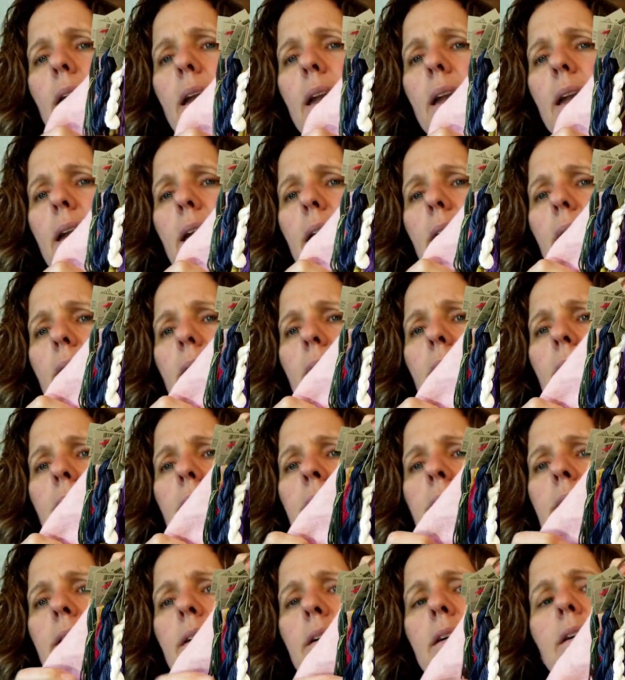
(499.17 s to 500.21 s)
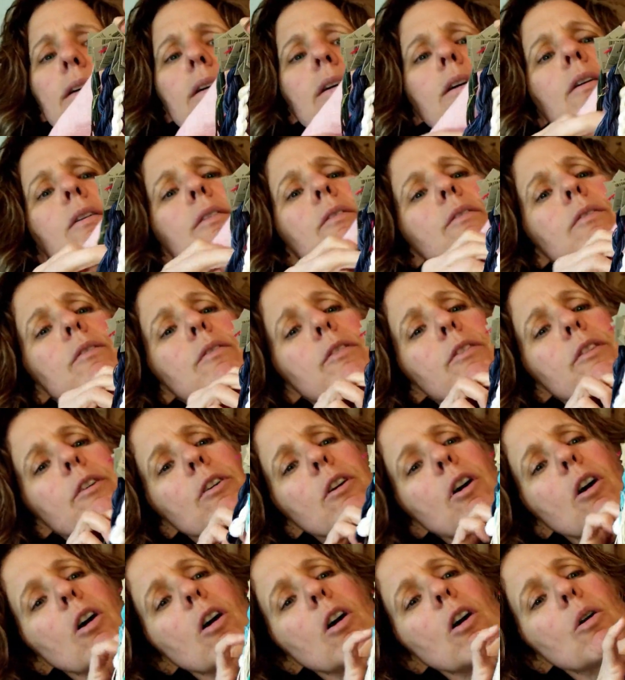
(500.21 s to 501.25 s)
And
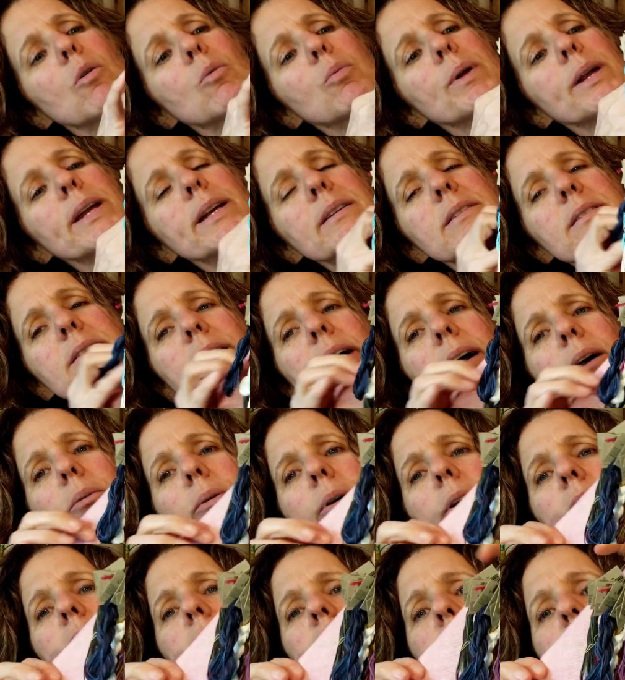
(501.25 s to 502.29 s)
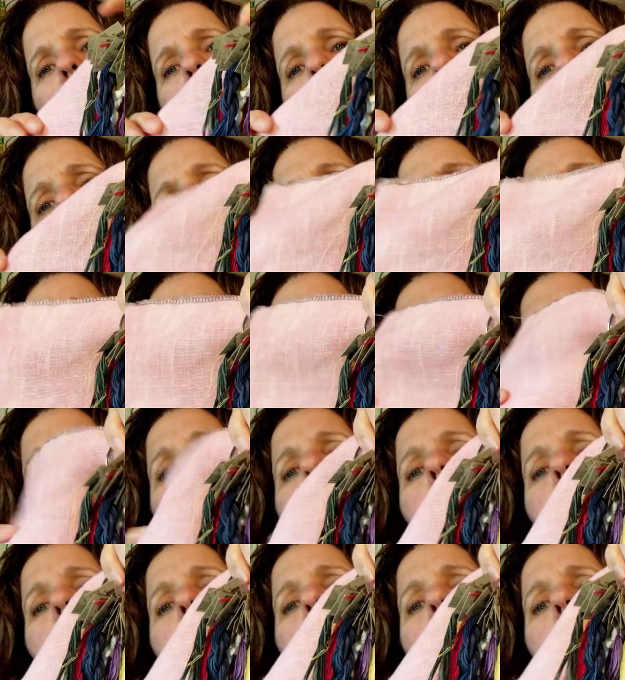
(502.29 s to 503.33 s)
they're all Weeks Dye Works.
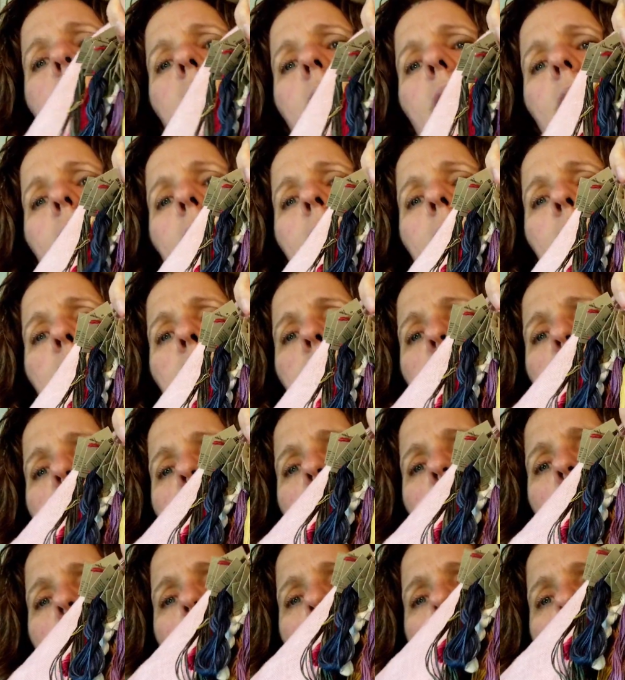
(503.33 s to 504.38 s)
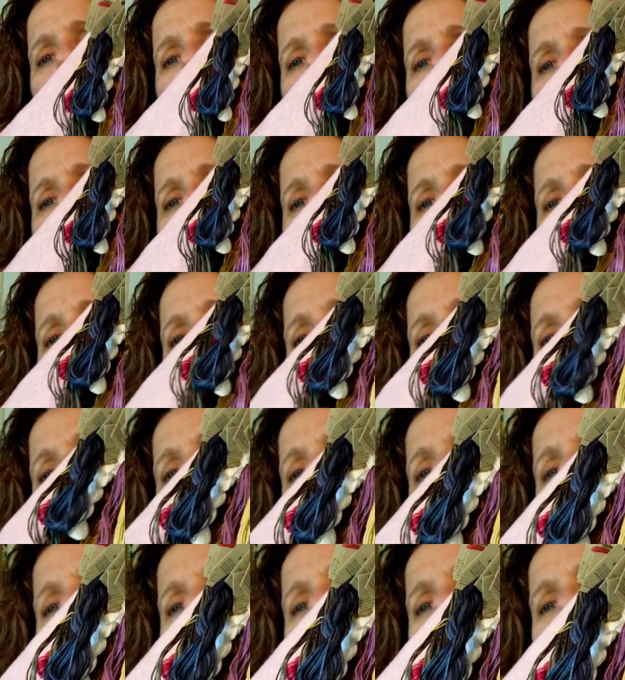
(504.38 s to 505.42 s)
I am using the called for
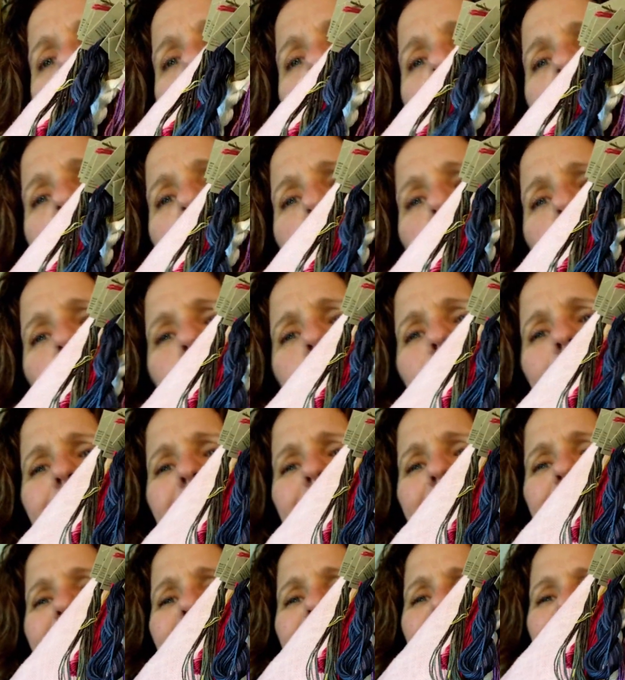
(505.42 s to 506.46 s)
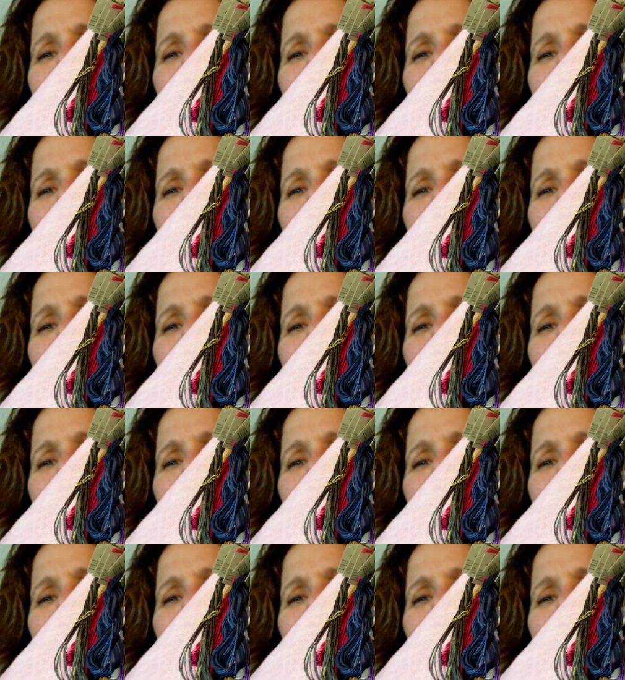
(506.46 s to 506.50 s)
colors. Aren't they pretty?